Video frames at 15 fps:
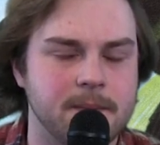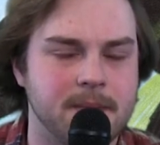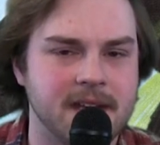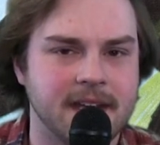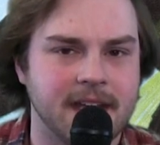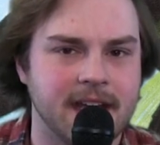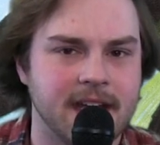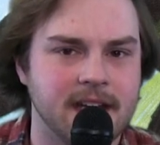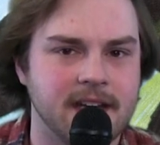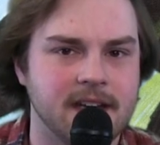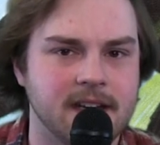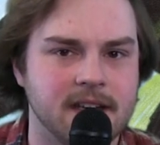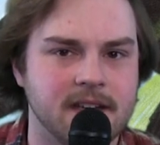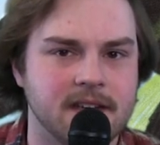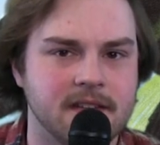be canon
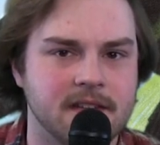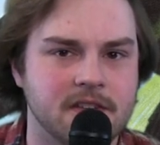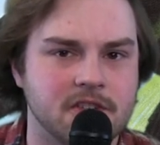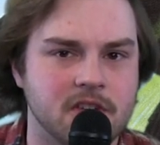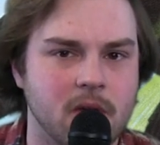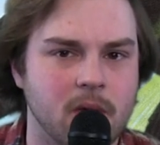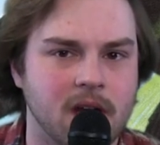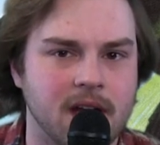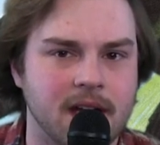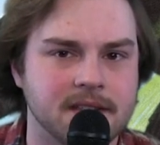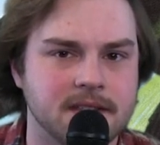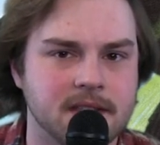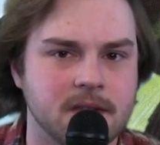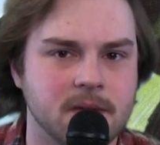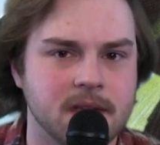in the Showa
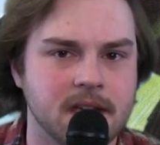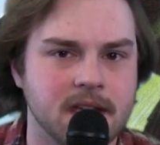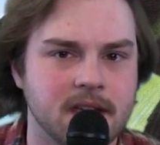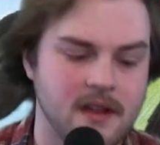continuity.